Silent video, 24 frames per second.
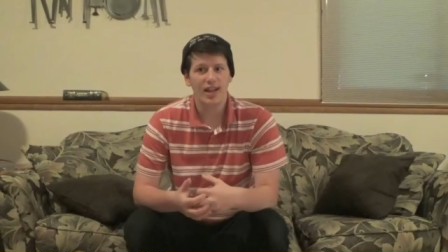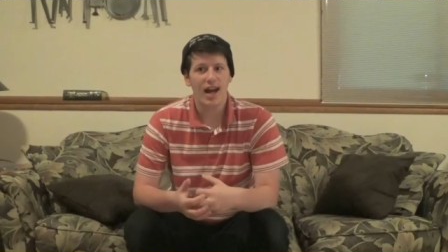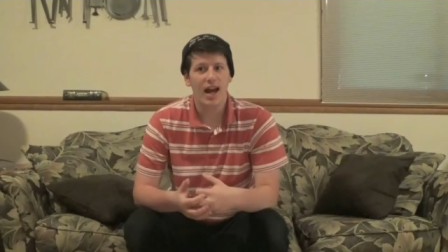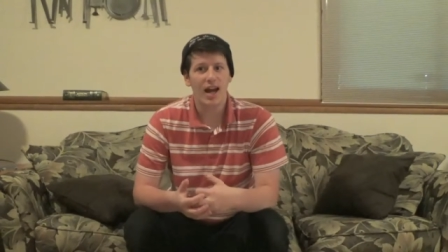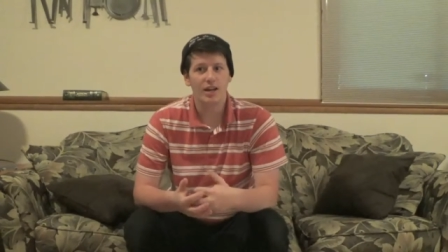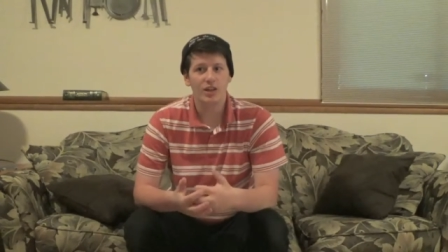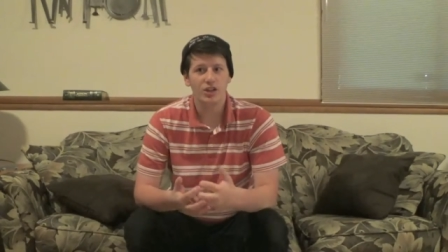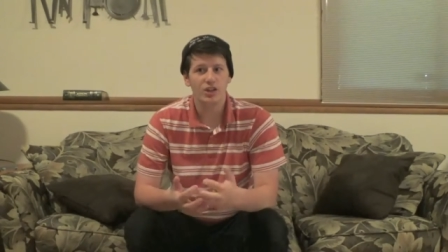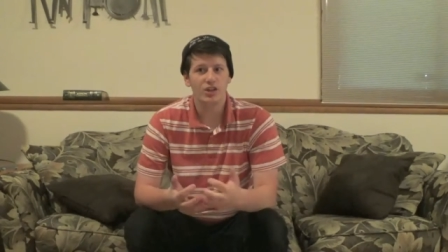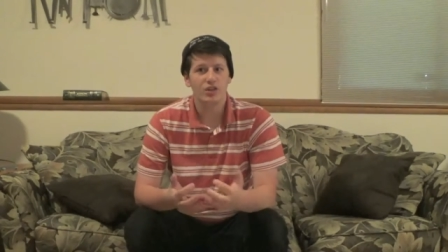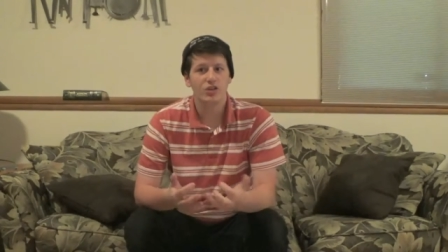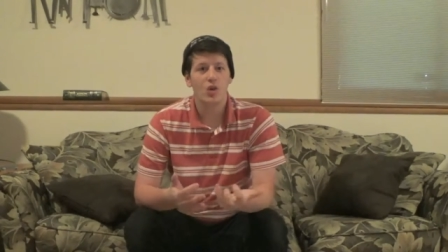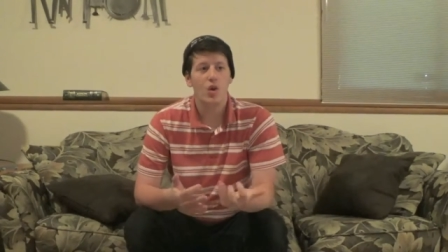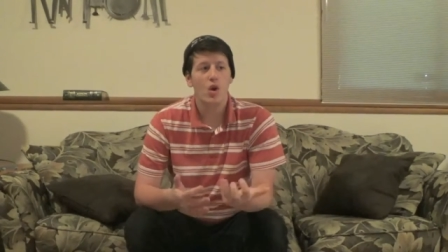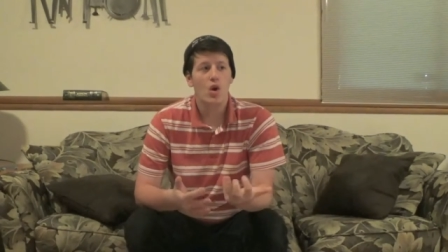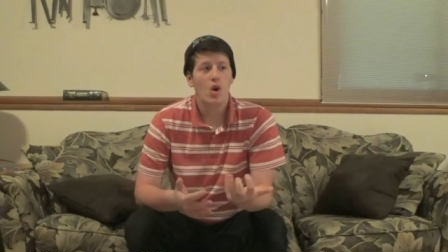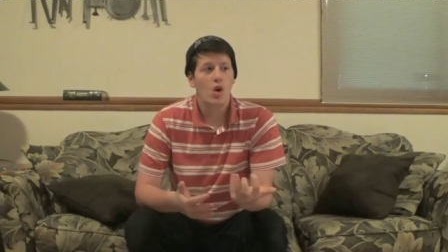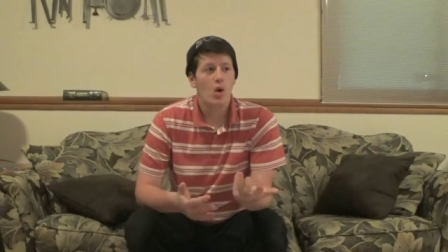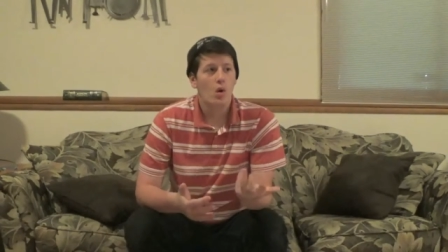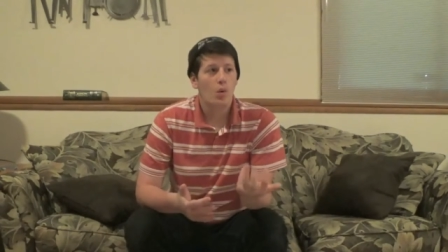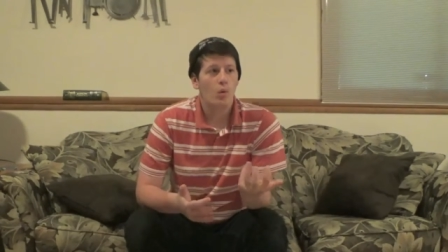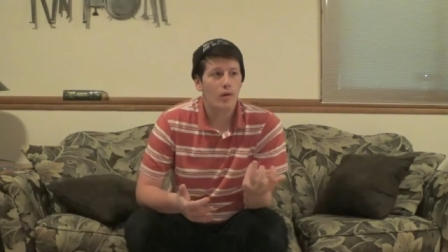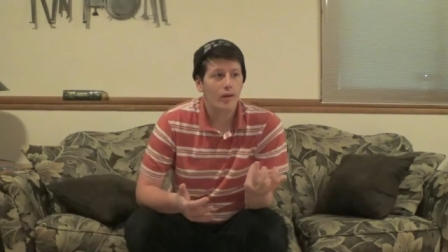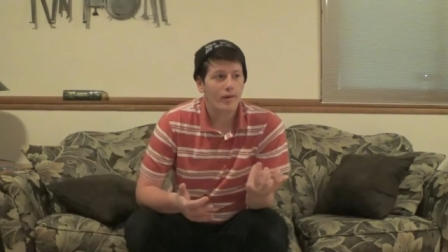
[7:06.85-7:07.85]
not just
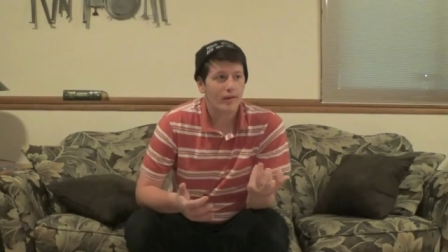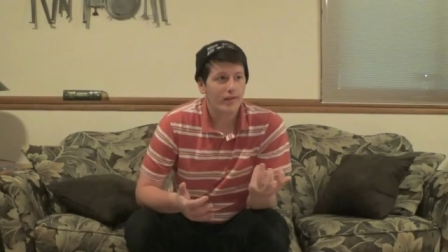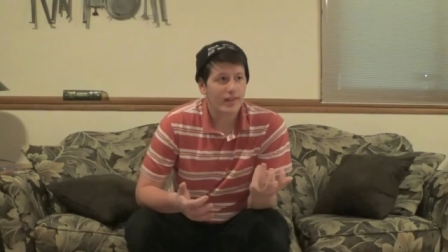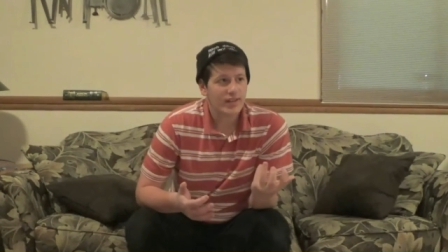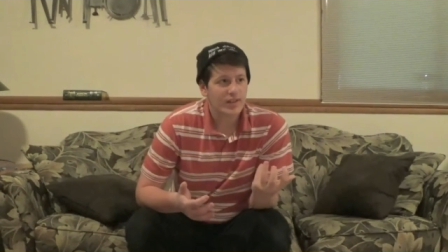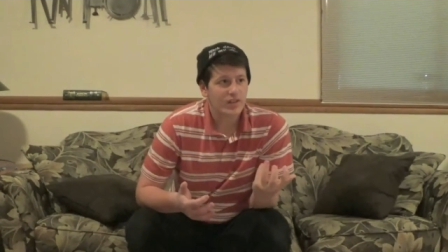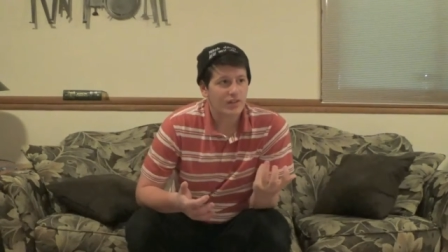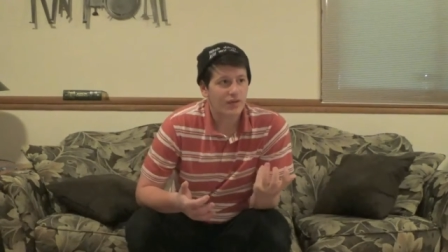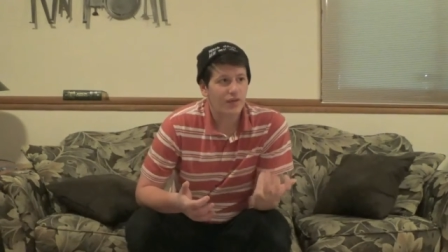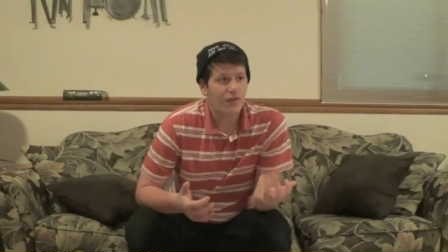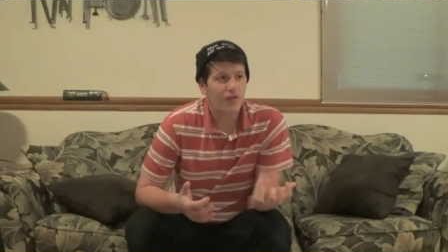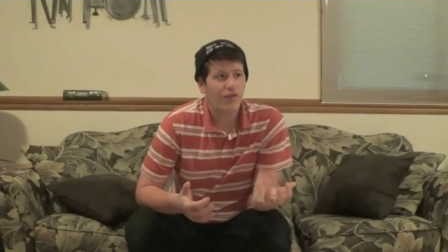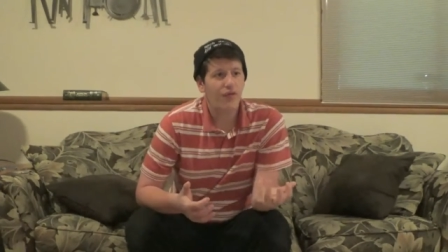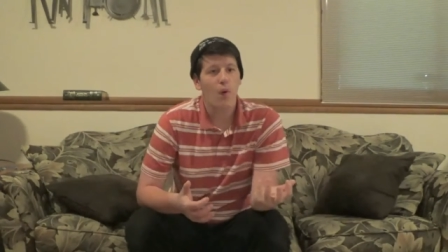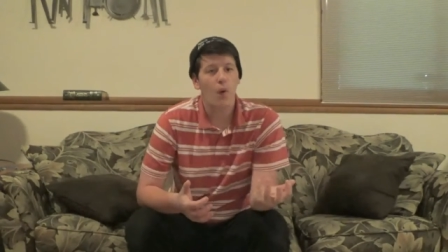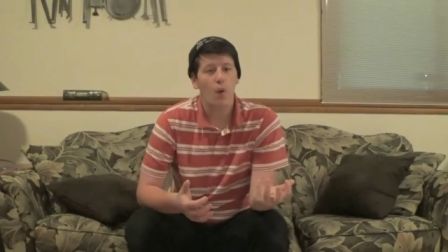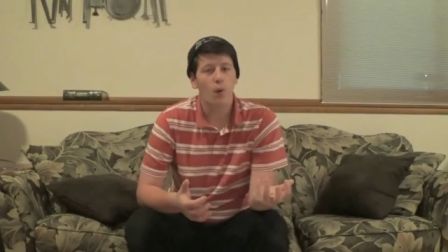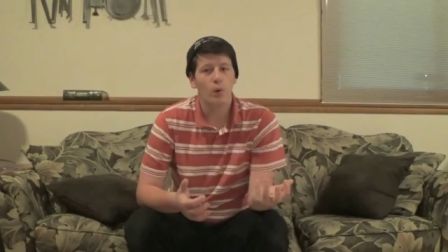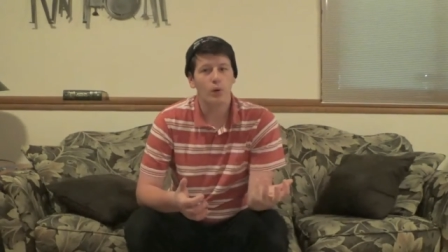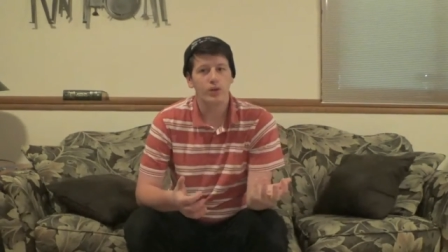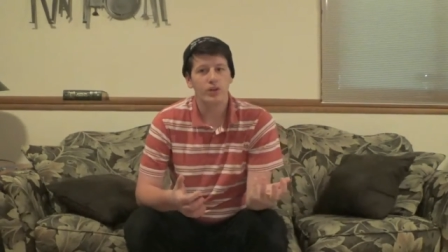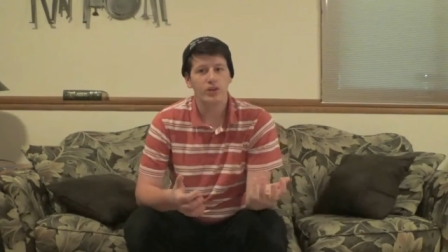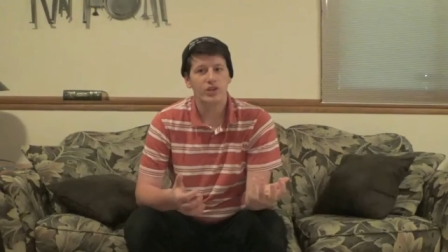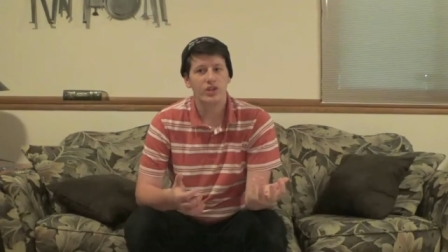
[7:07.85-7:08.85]
one of these
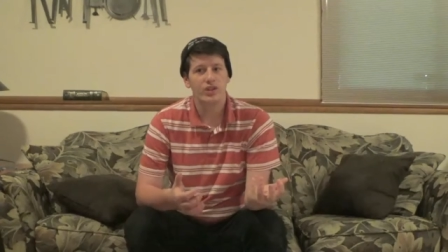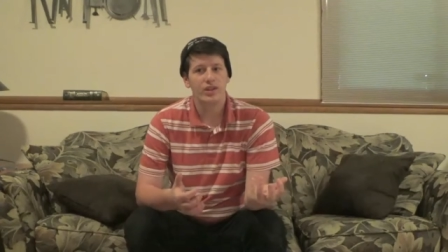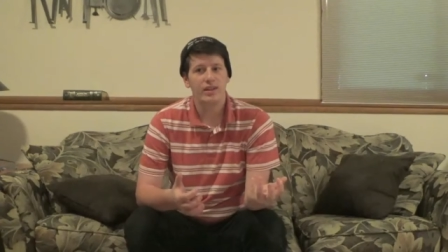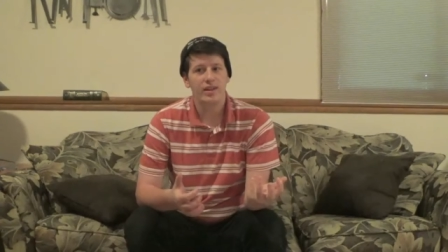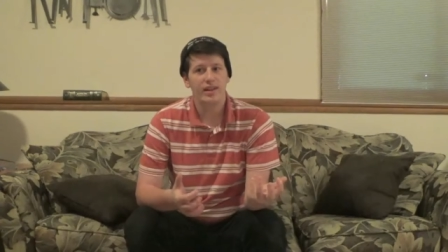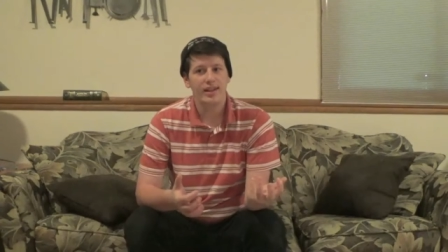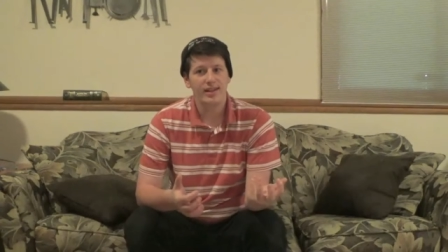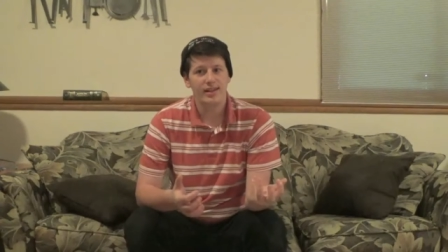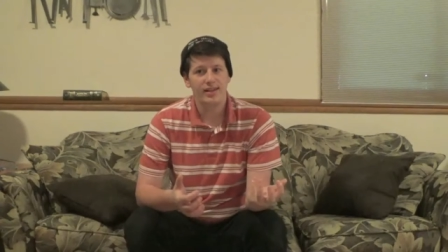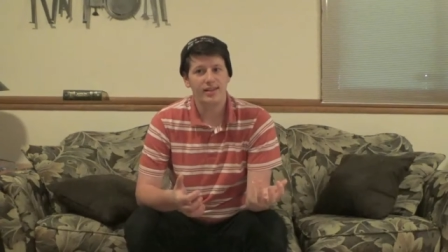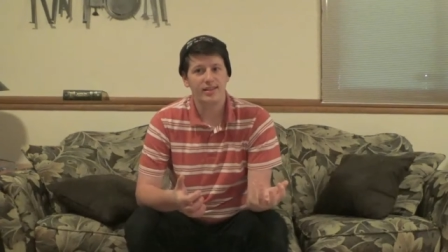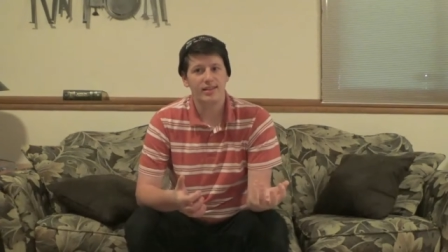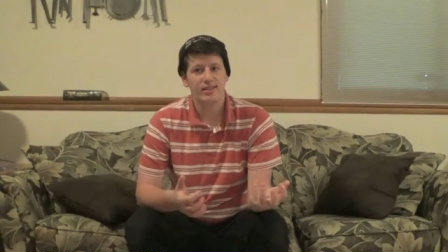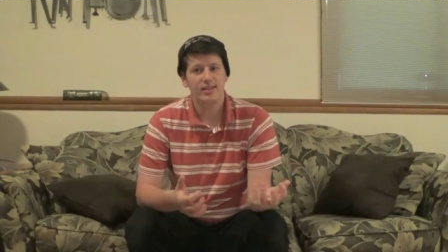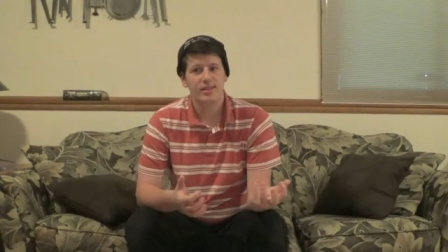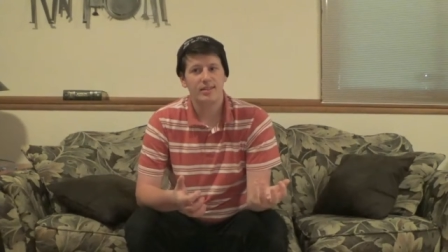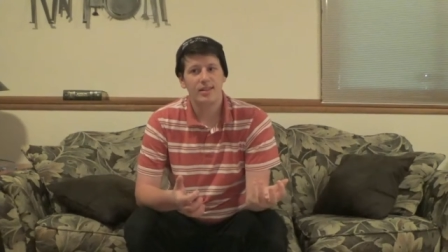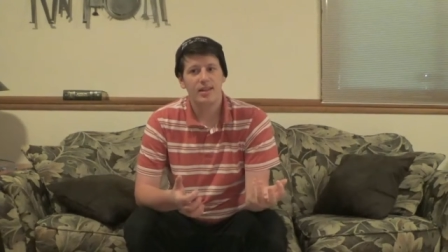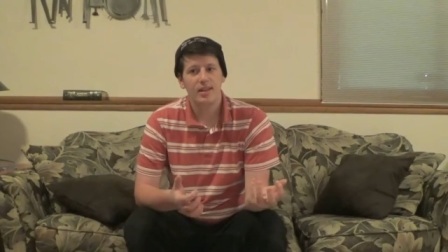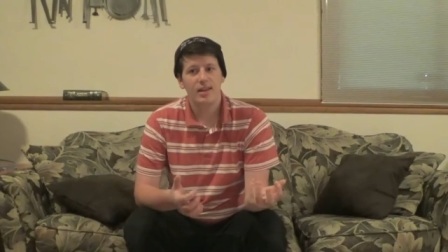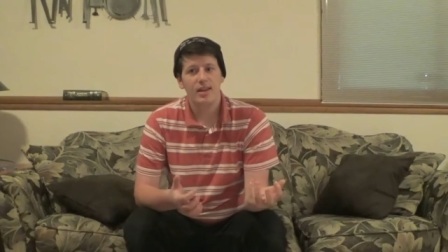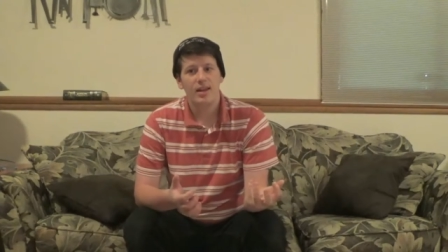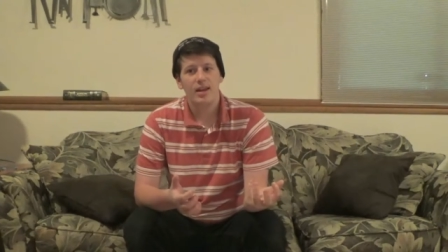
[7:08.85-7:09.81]
forced things.